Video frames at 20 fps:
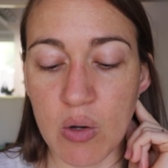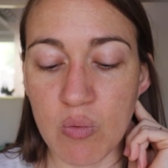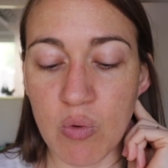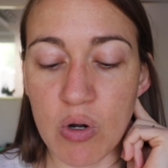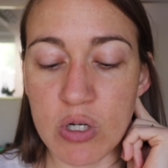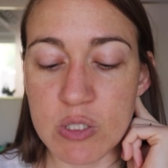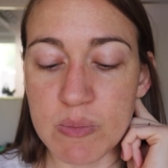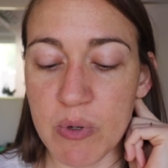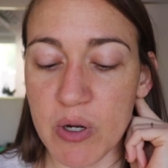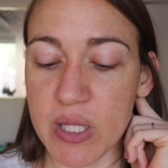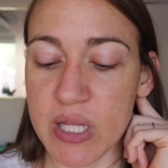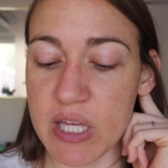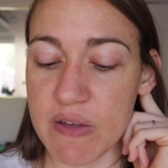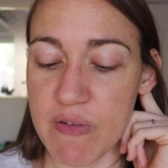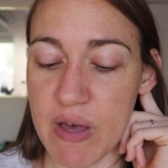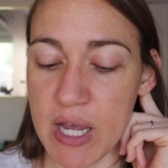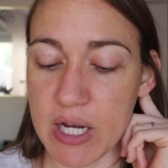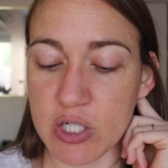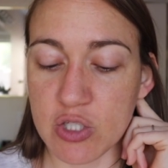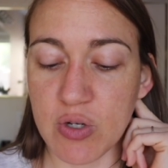Rosemary
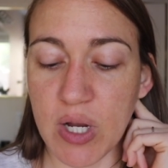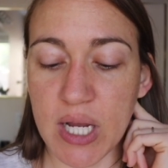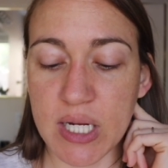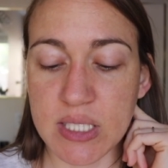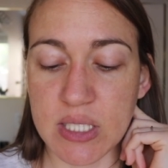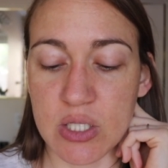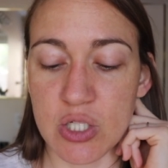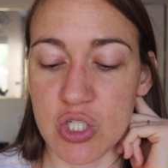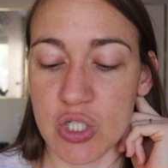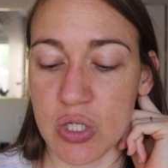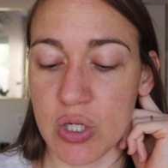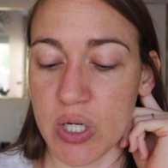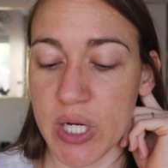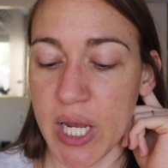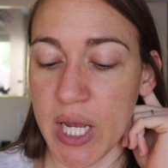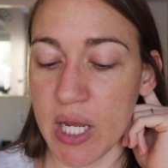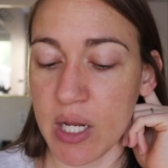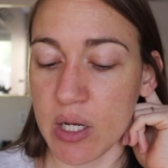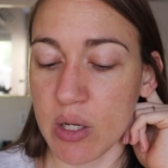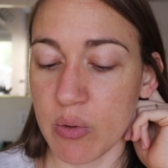leaf extracts and
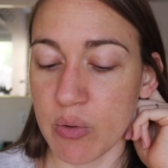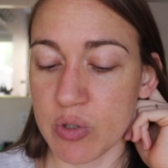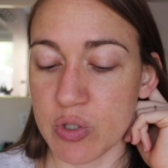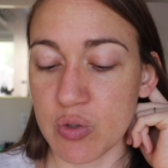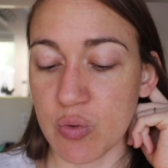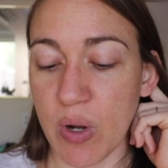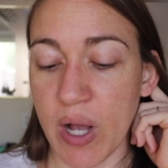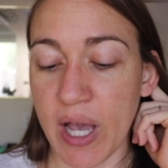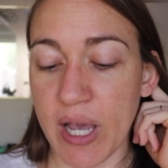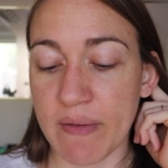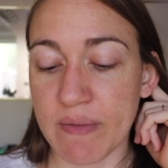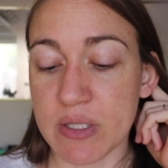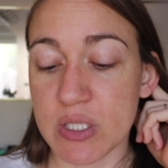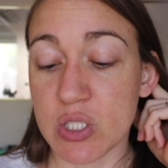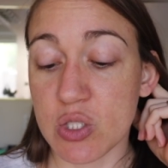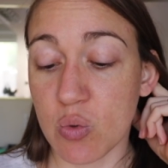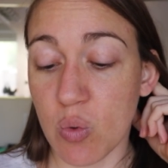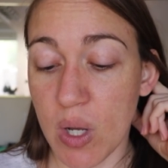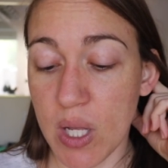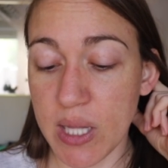sugarcane derived
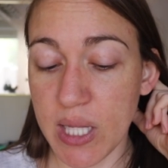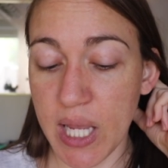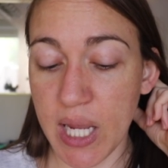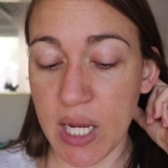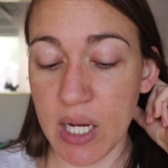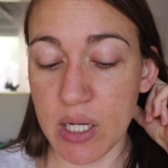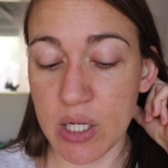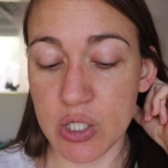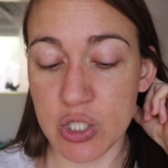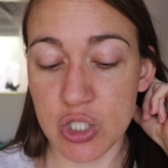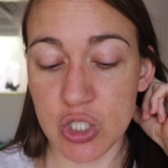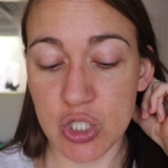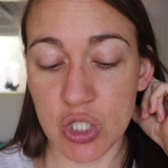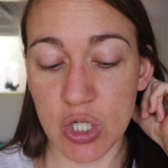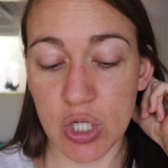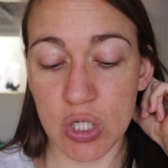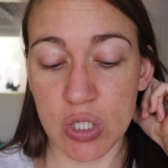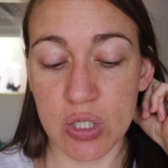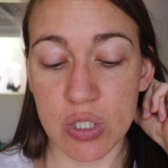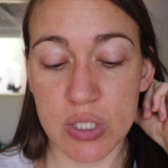squalane
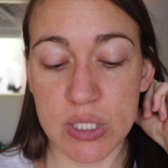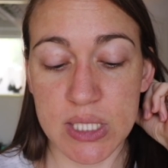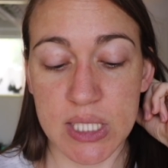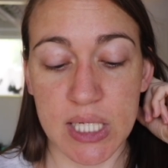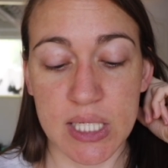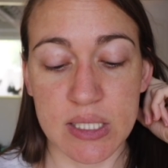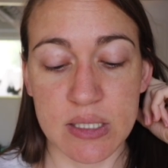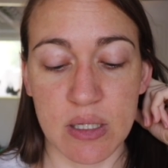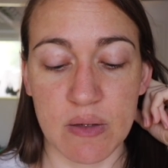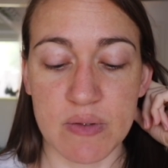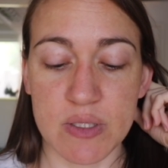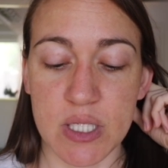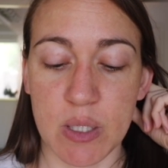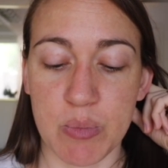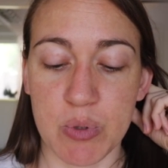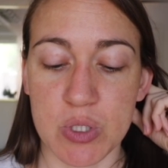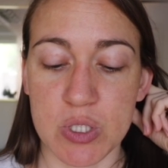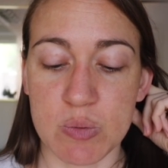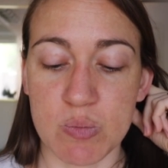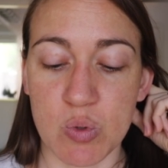ensure skin is left
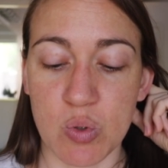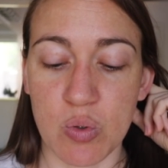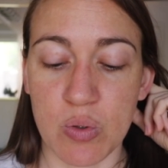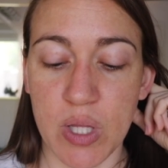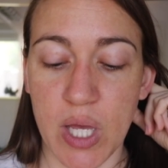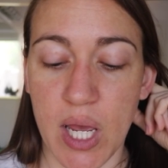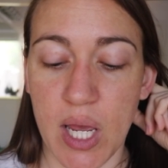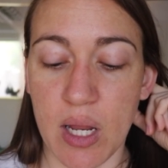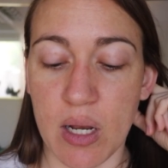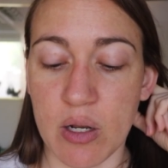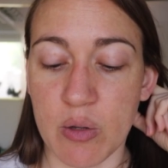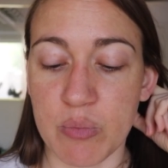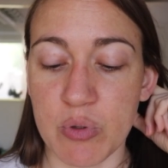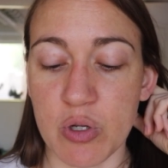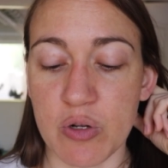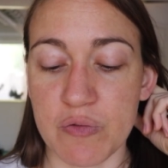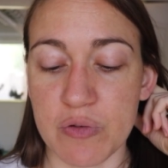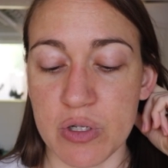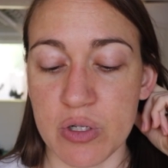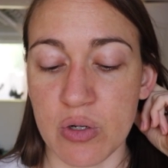supple, smooth, and
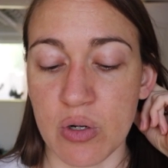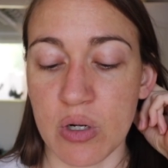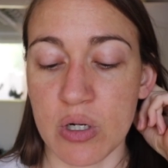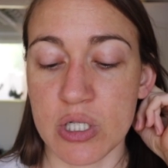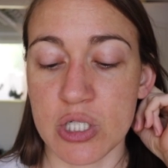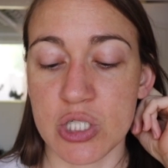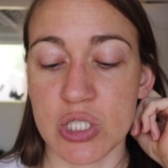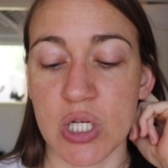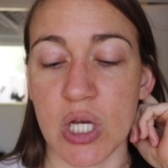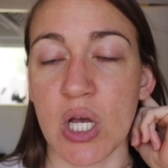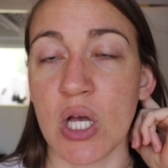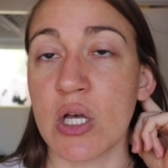beautifully nourished.